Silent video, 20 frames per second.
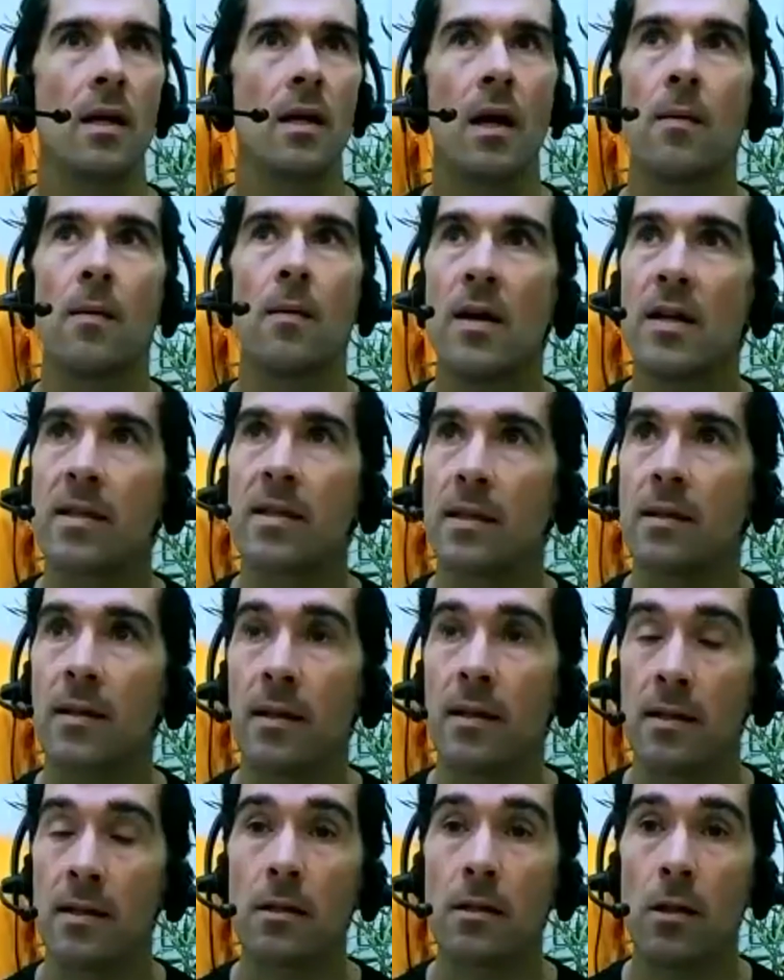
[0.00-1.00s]

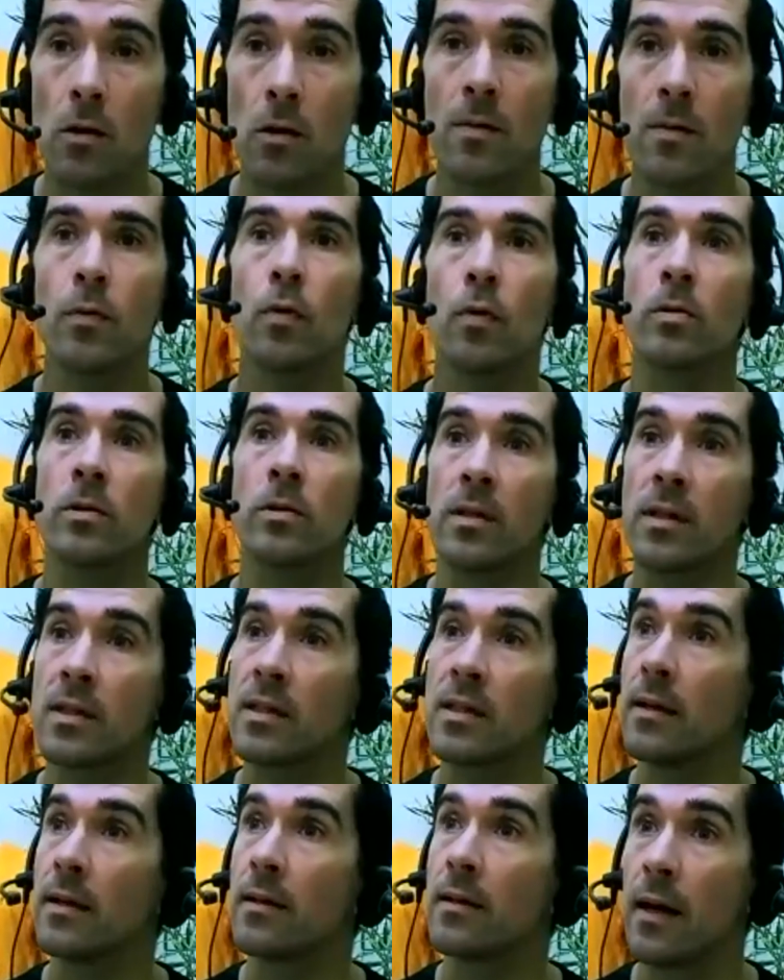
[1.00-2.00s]
That's so important,
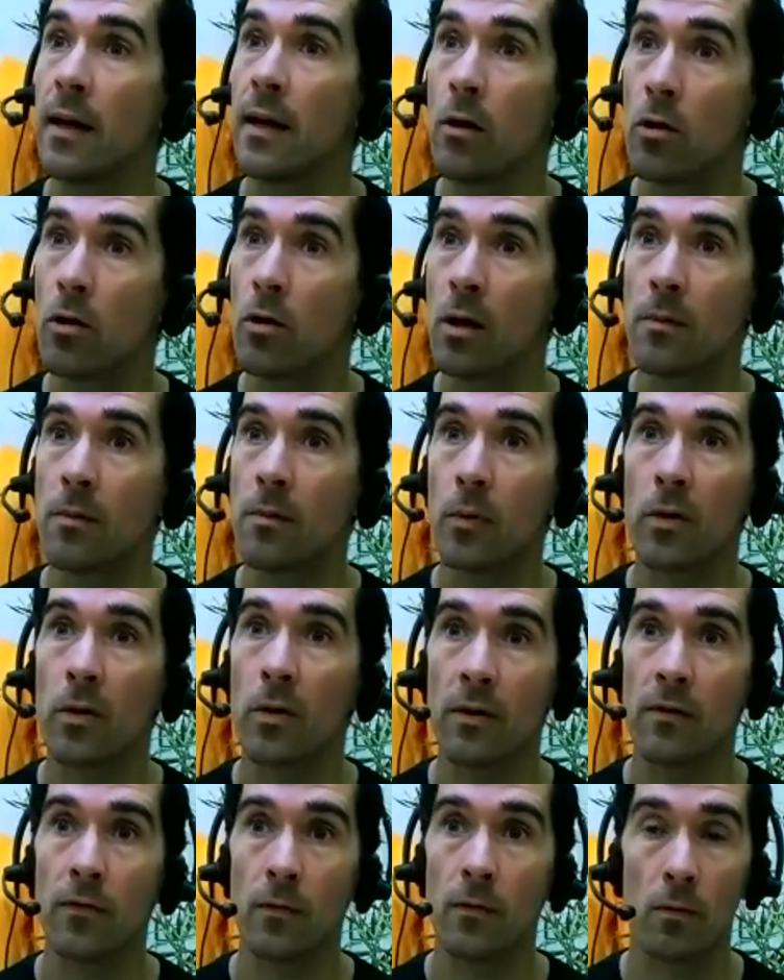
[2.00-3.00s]
isn't it? That whole kind of point
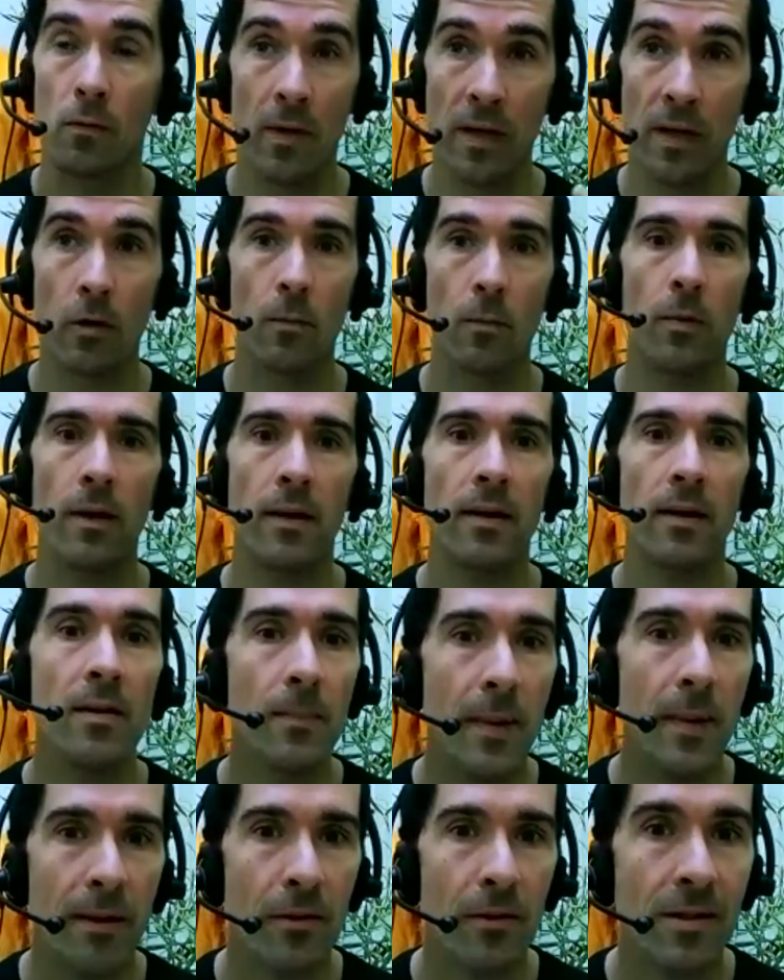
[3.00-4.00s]
of we're not
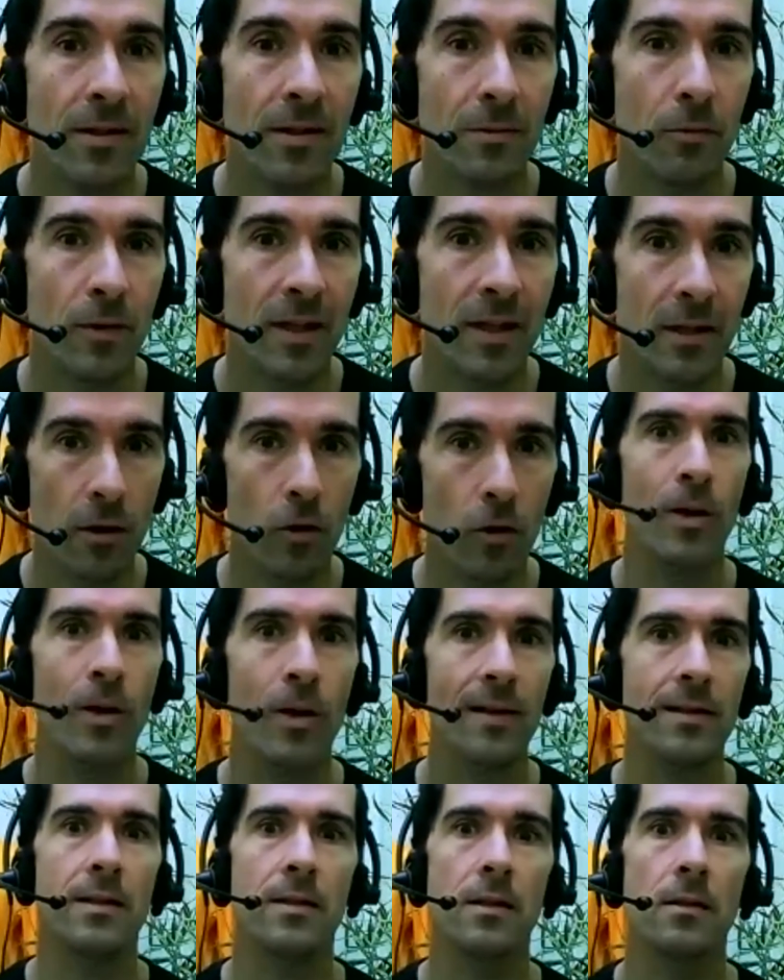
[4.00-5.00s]
powerless. We can all
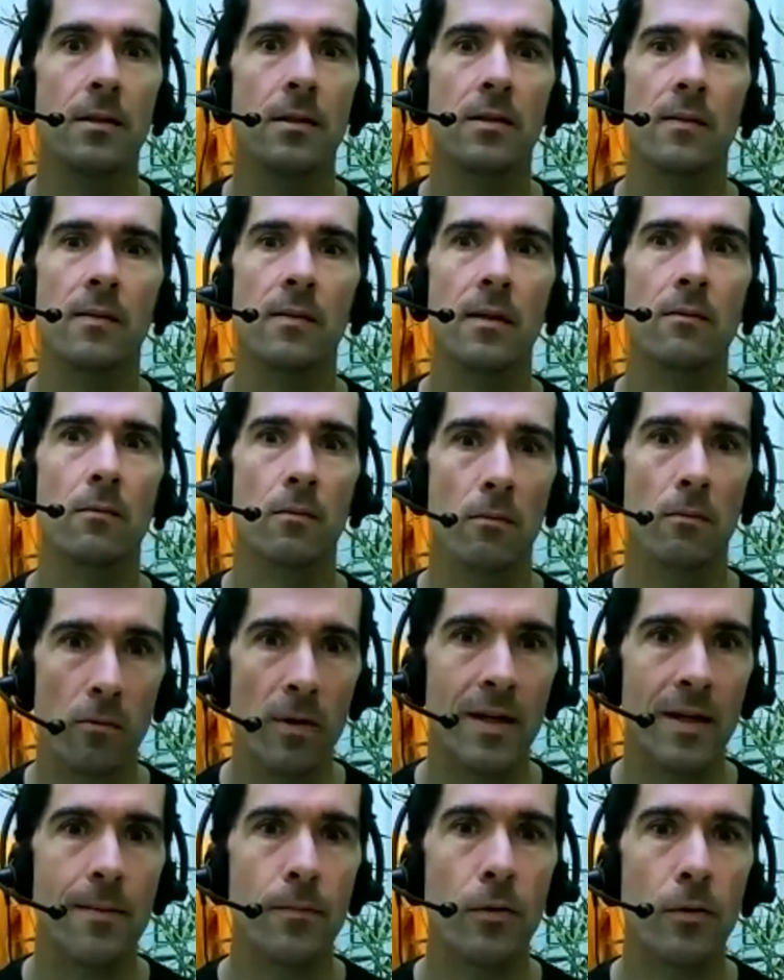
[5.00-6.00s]
actually do something
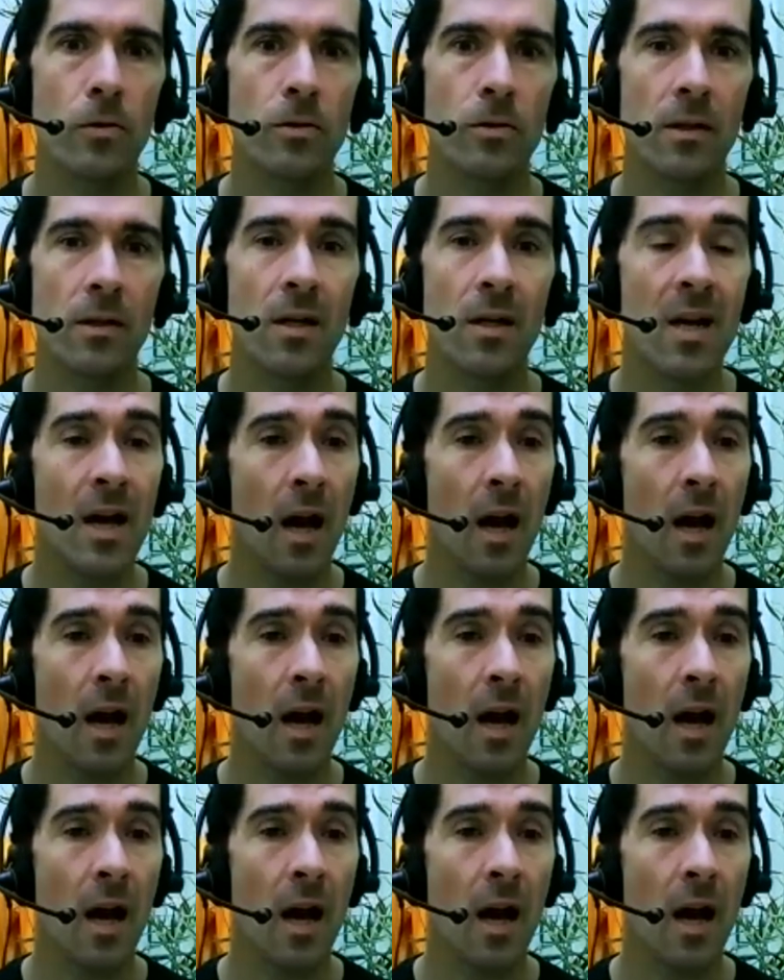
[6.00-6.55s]
really important.